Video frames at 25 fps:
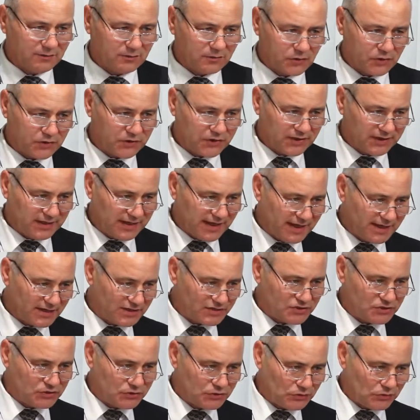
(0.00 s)

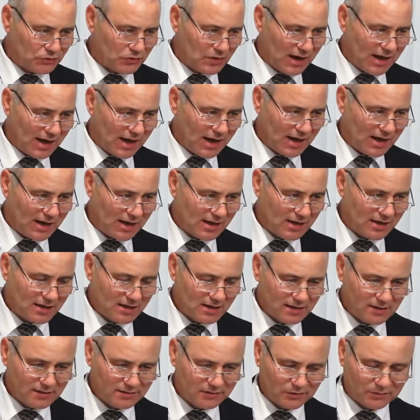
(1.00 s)
organized you are,
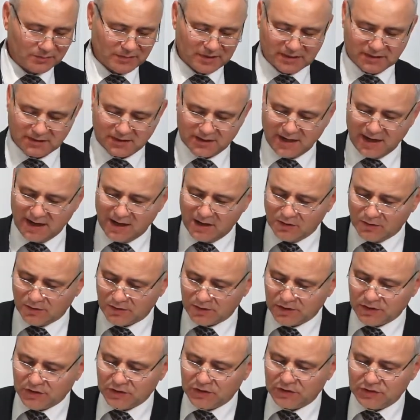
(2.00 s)
no matter how
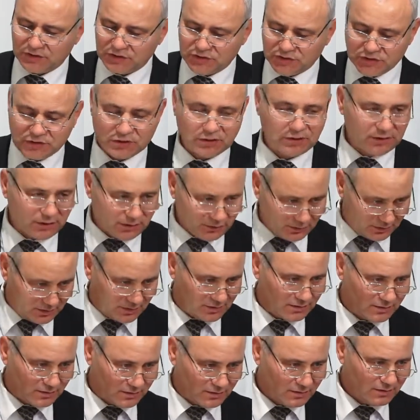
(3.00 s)
good you look,
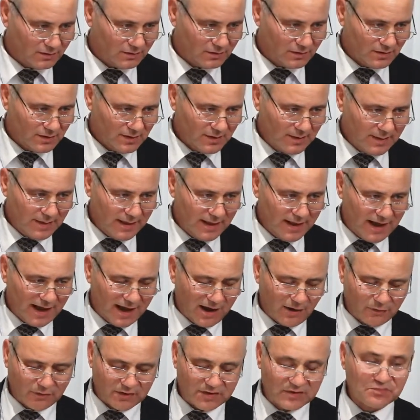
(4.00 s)

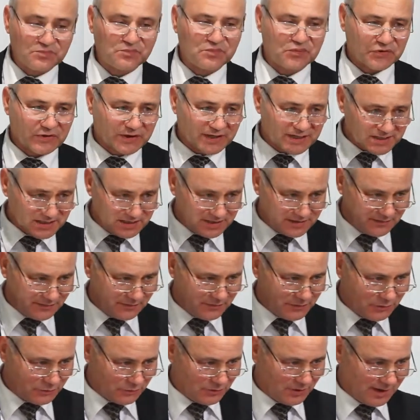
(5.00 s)
how impressive
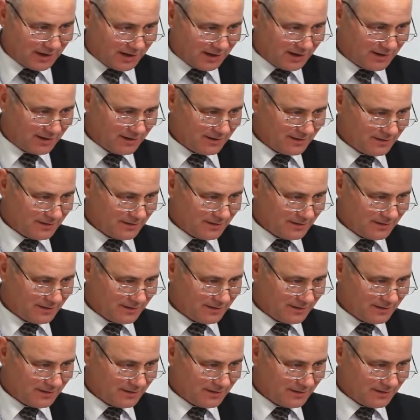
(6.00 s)
you are.